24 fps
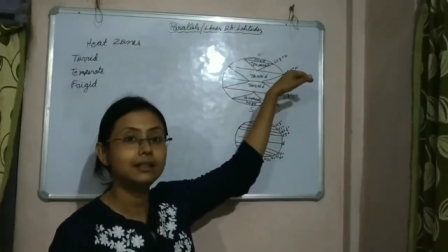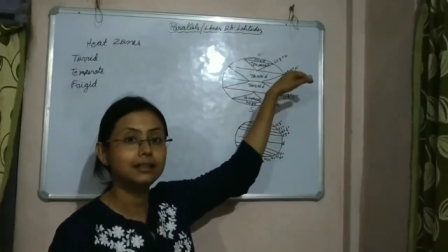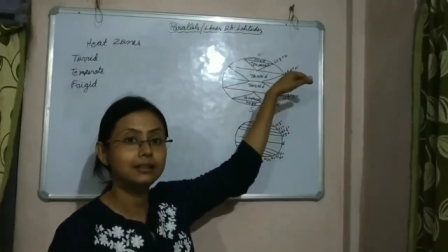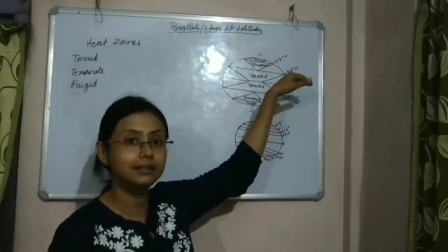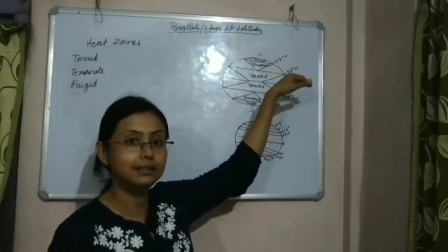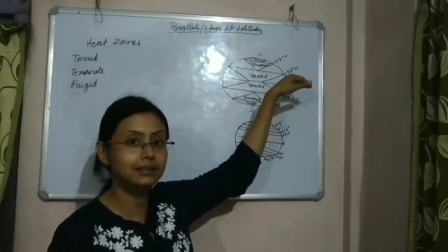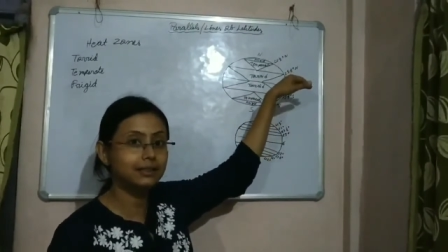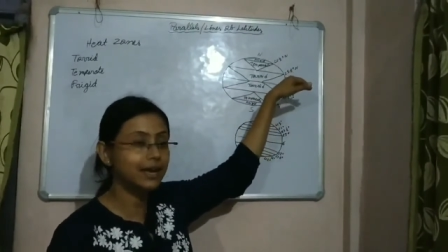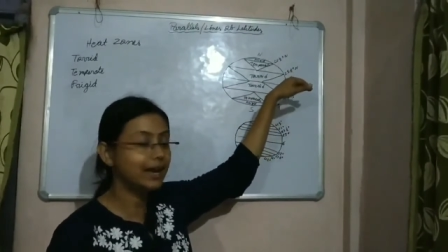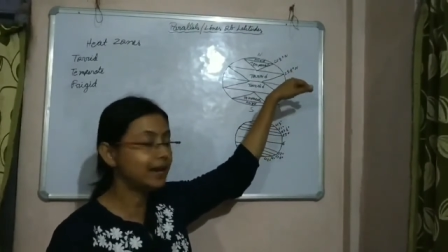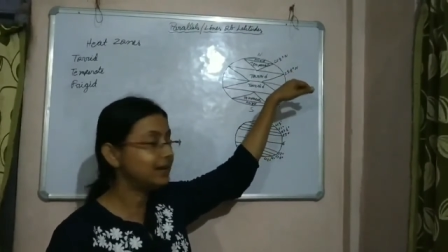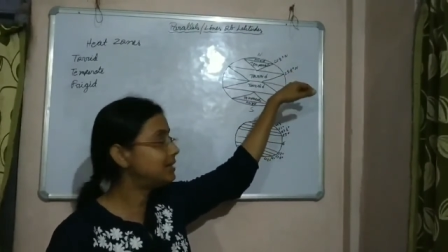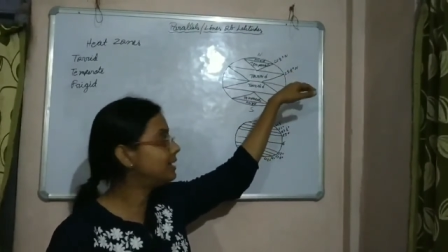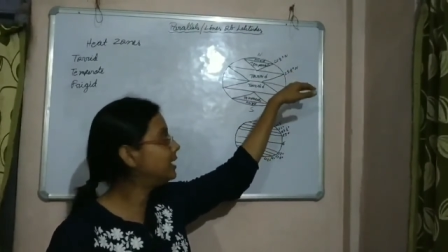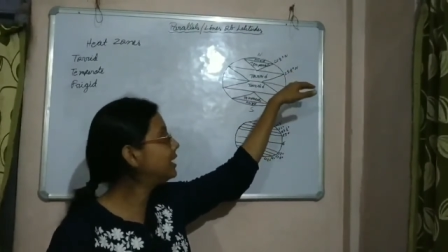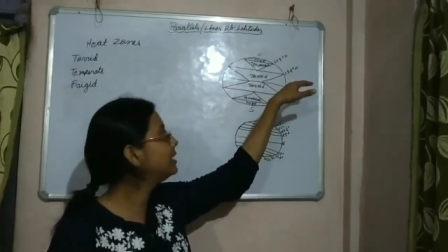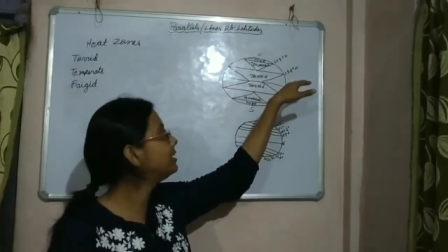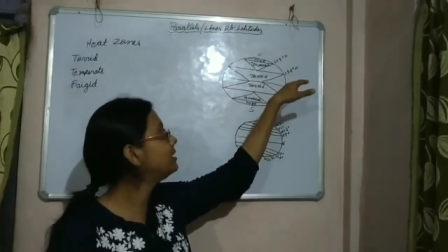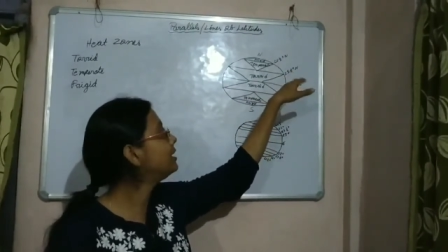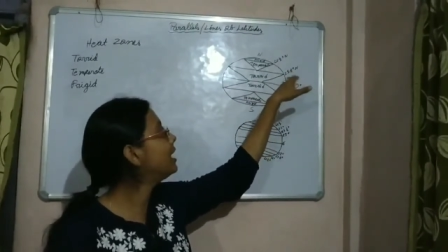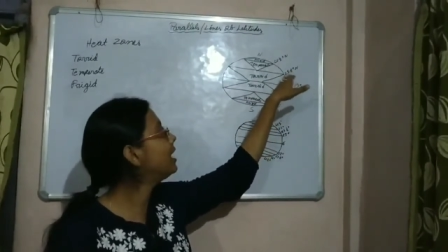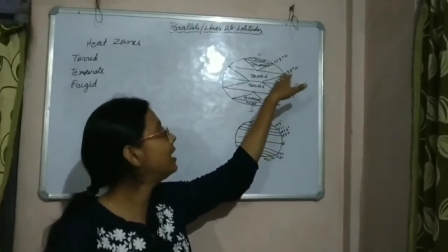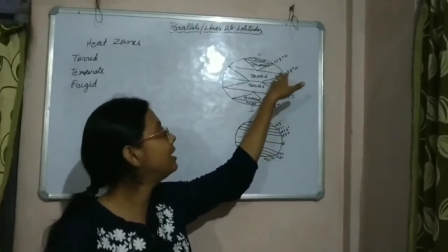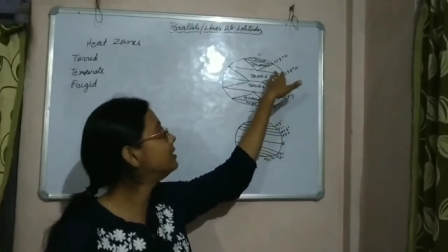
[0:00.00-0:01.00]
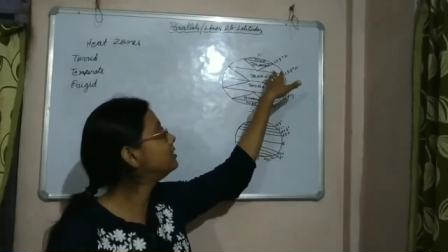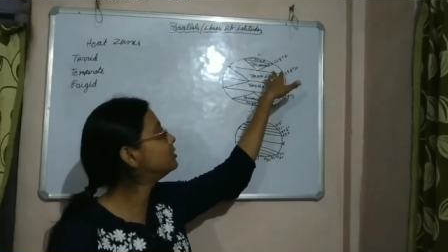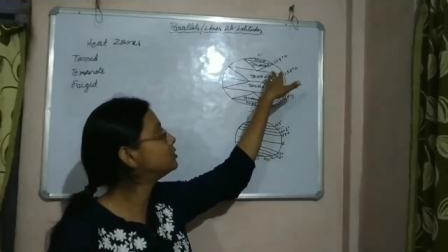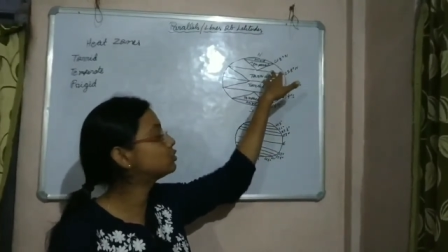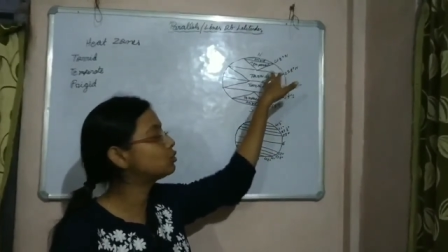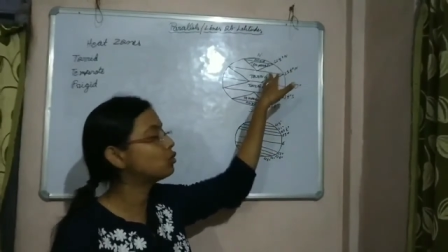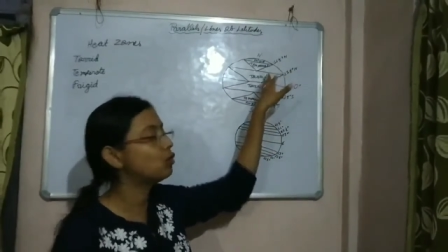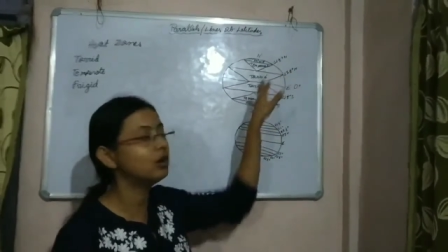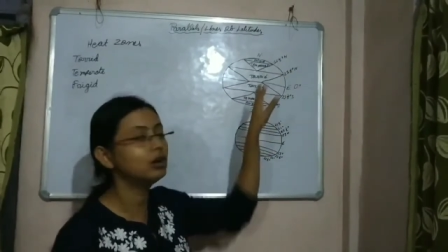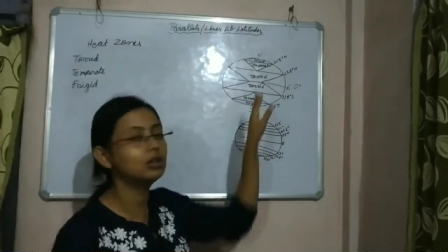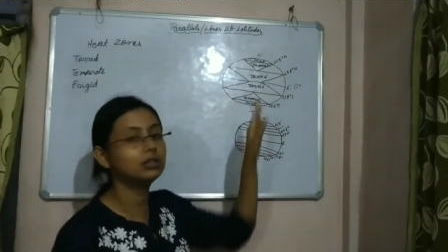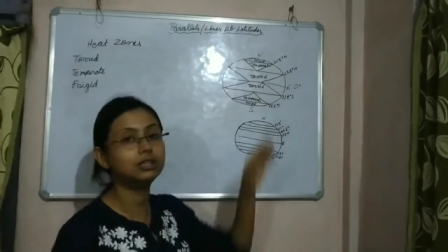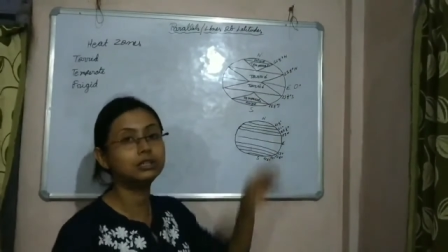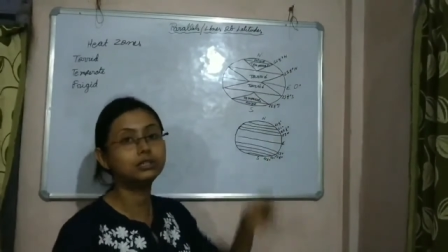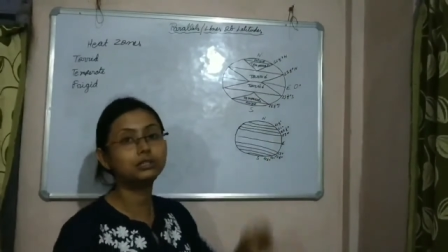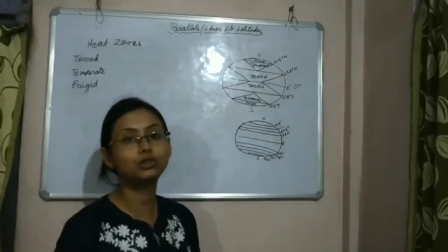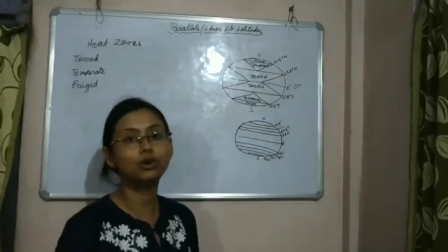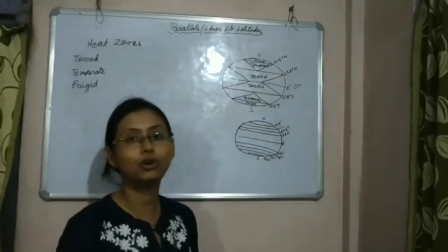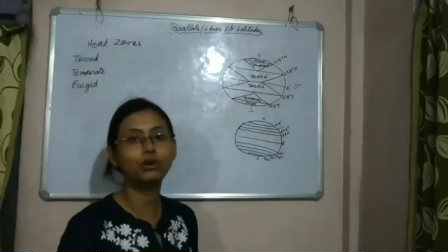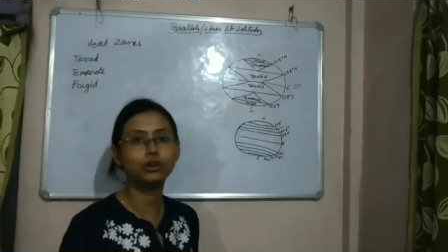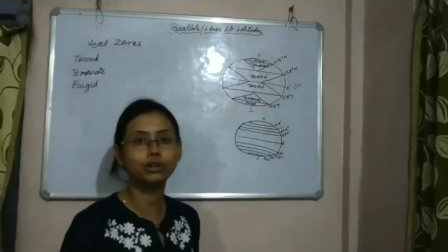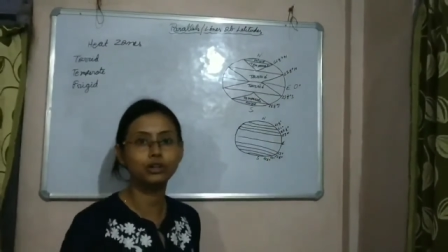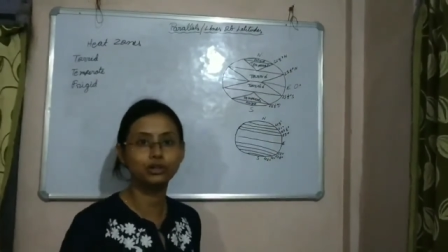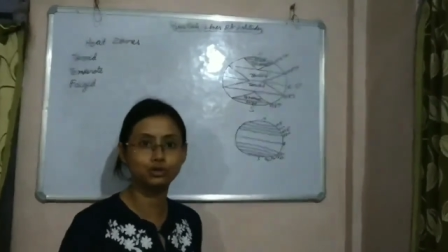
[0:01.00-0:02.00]
that area is called the
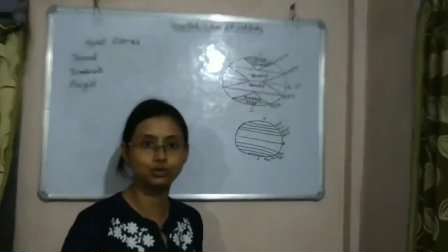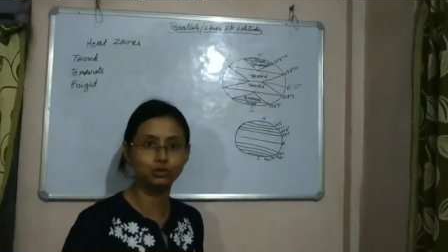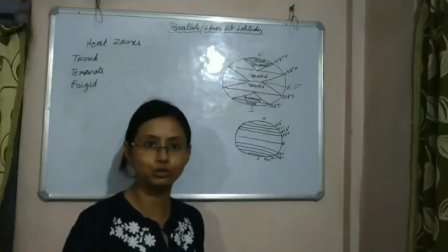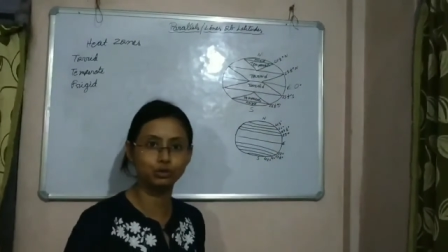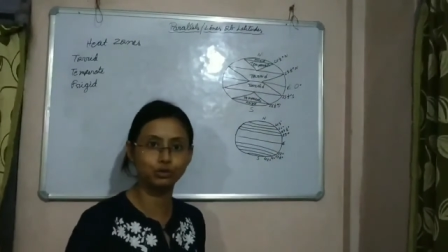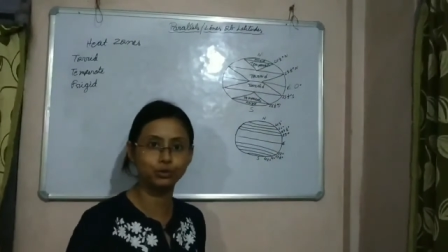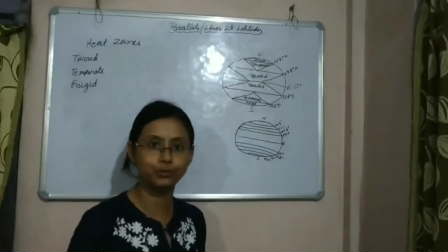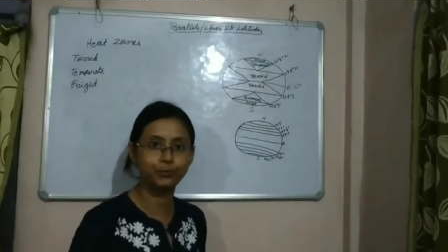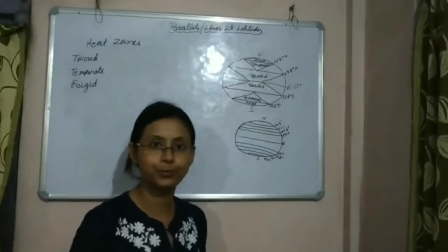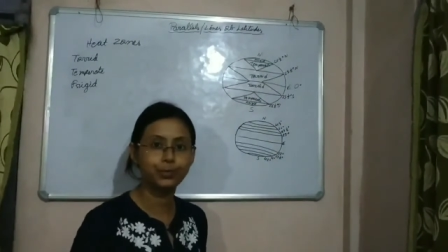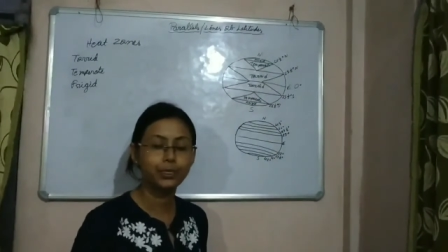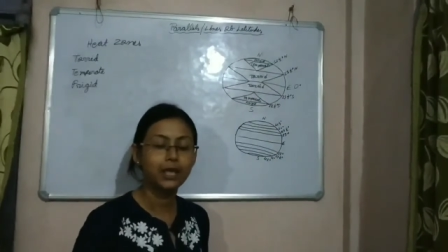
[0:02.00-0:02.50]
torrid zone.